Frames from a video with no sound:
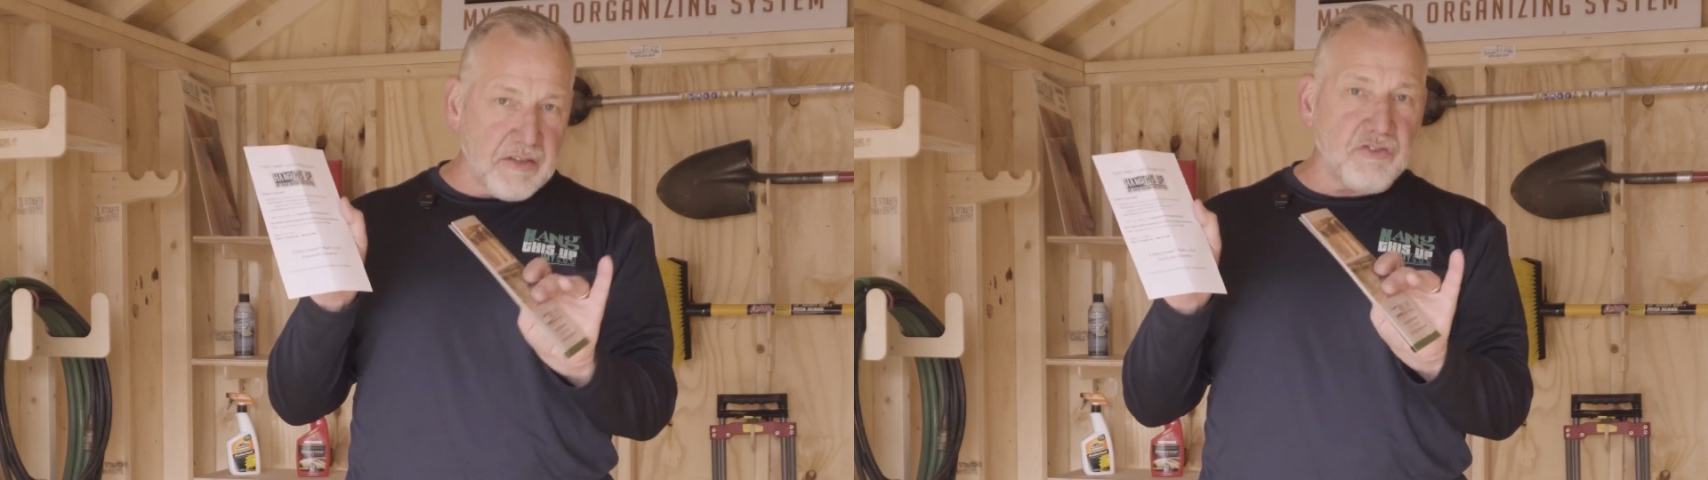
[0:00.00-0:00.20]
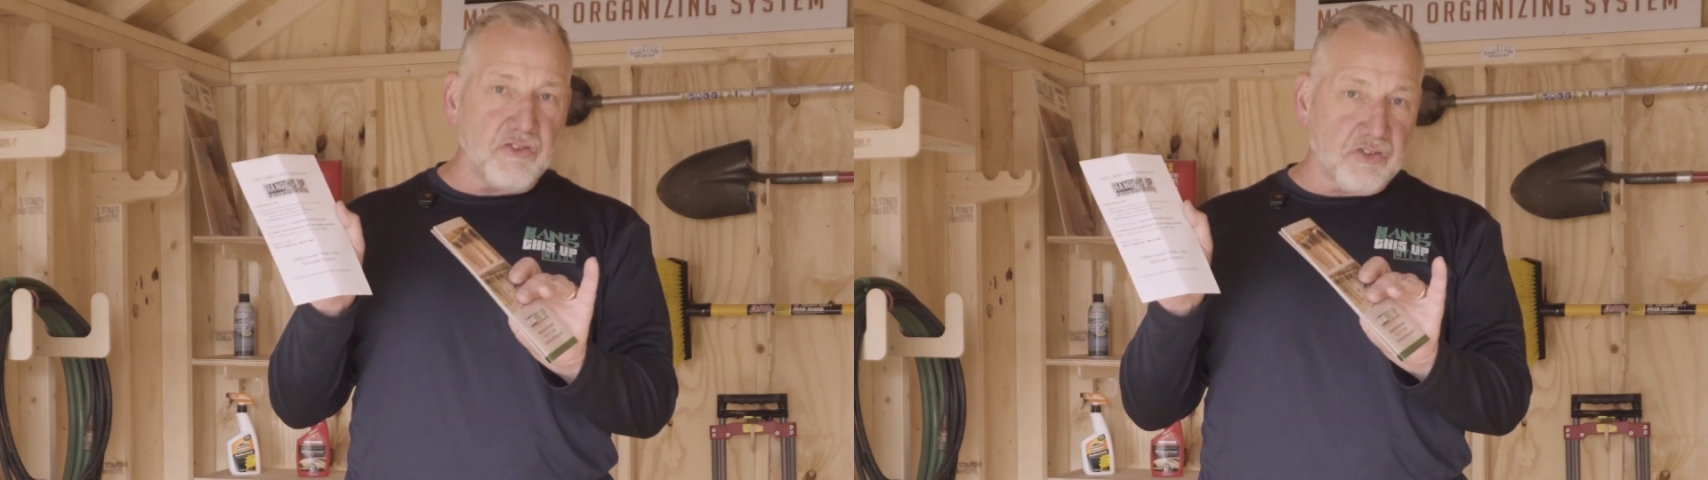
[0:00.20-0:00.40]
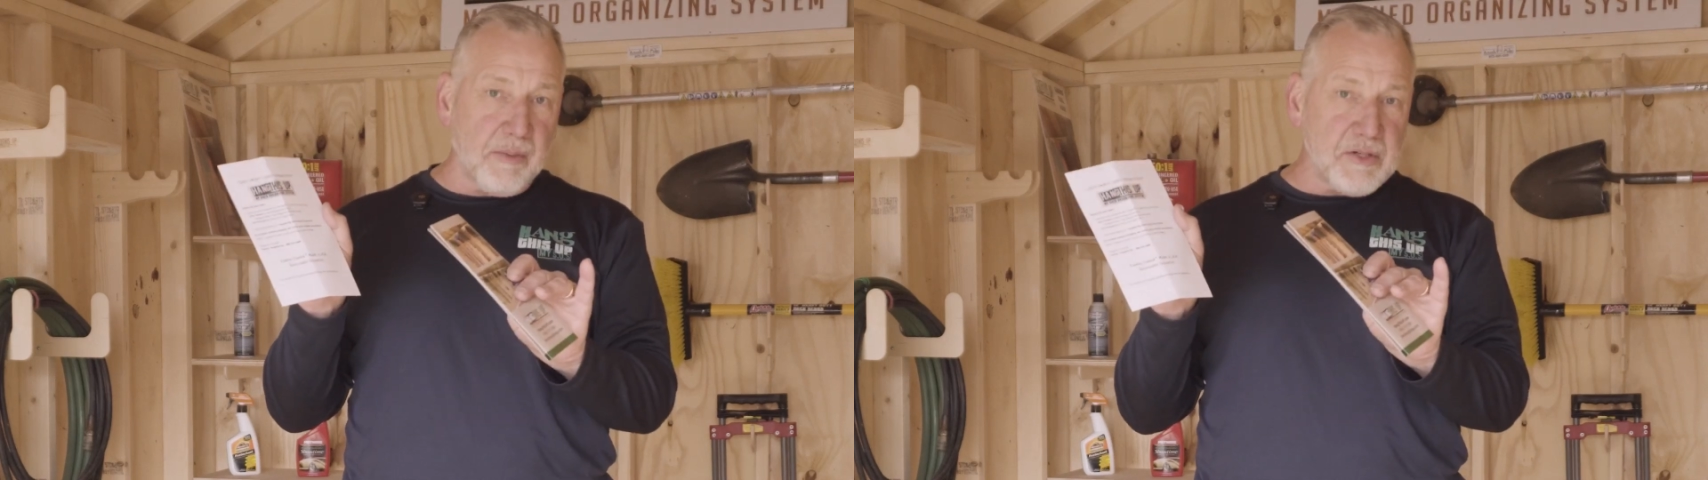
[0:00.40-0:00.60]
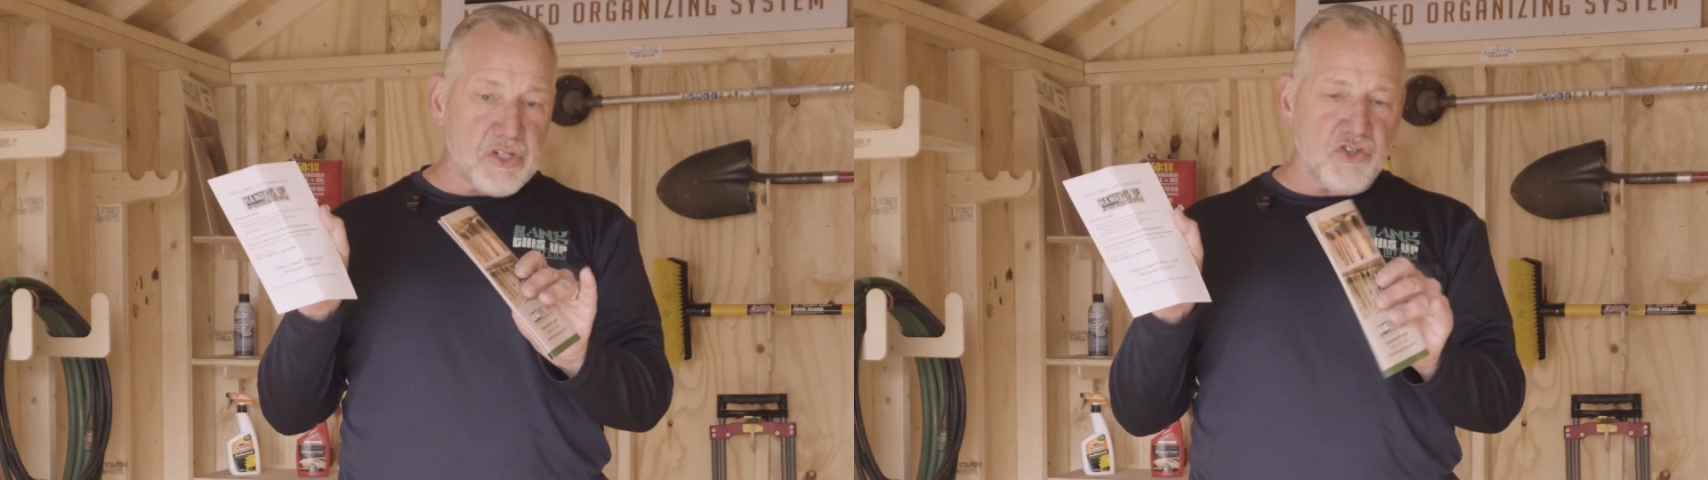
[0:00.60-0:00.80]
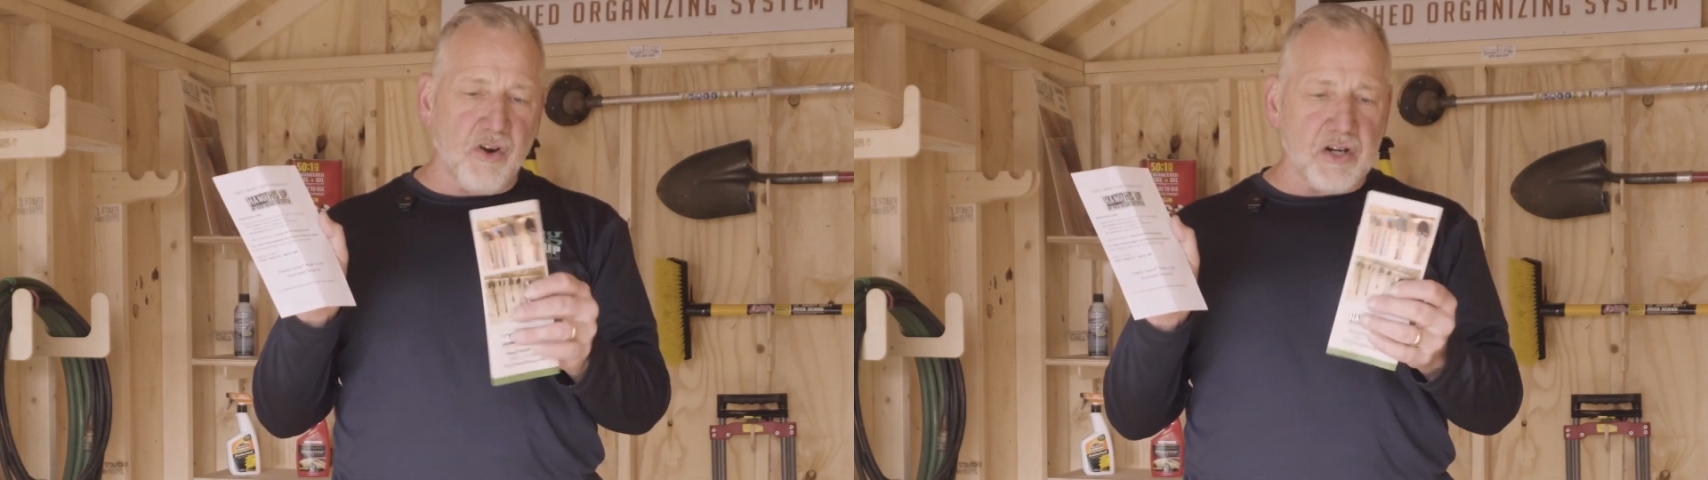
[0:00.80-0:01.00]
gives you some
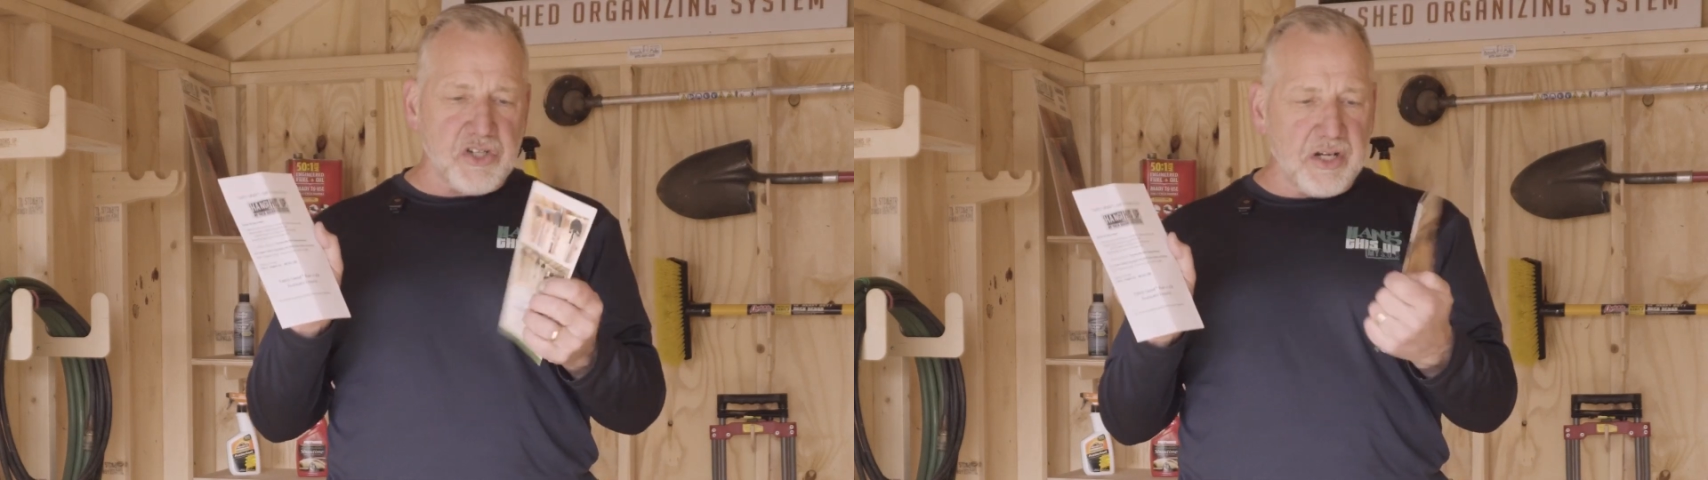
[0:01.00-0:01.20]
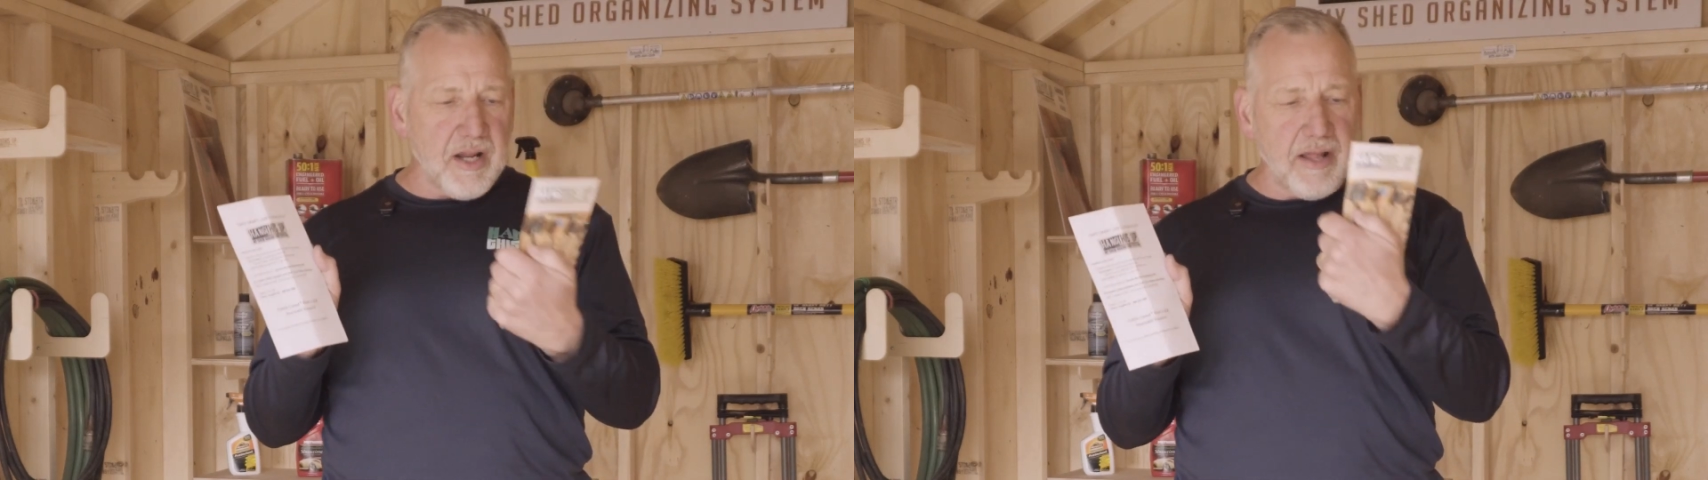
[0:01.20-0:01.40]
instruction,